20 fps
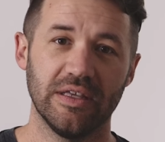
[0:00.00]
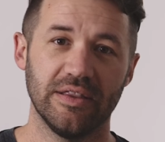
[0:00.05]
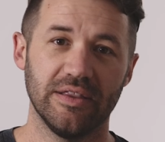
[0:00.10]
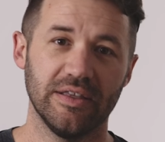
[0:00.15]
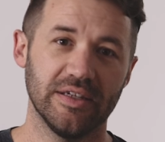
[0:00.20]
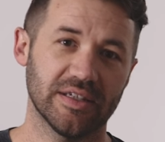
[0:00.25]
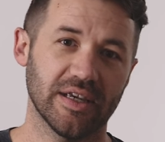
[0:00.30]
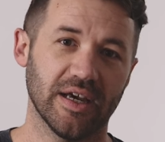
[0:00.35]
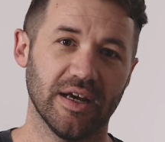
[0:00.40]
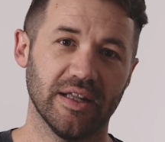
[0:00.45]

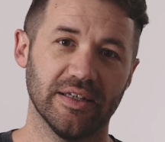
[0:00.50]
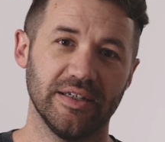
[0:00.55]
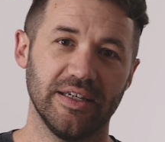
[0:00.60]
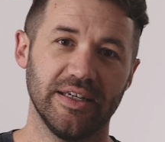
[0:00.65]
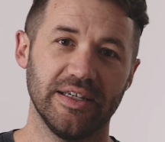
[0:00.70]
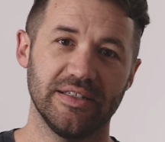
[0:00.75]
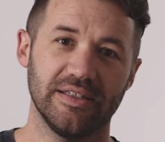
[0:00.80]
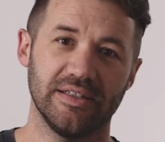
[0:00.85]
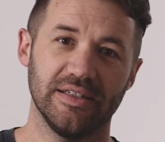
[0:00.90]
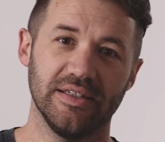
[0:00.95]
this
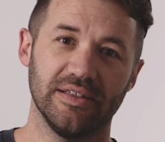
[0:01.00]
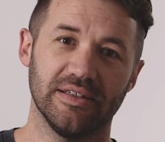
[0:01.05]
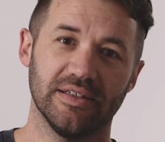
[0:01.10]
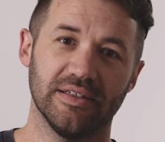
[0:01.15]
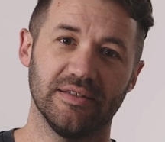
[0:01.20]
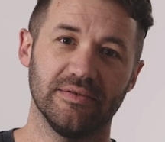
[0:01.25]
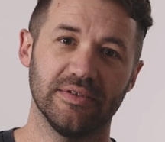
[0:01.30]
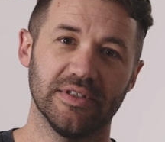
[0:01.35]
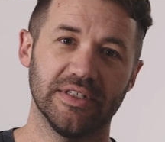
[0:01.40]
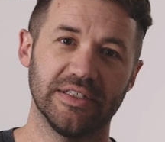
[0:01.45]
holiday
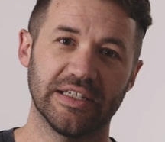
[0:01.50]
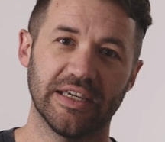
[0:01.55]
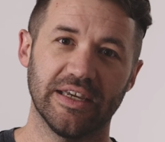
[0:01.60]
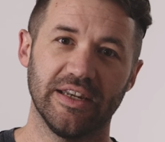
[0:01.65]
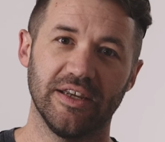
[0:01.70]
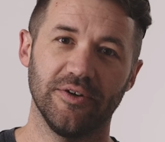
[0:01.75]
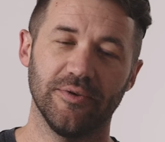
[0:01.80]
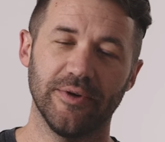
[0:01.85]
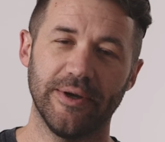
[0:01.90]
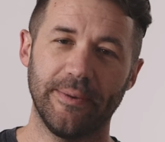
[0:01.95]
season. Let's get into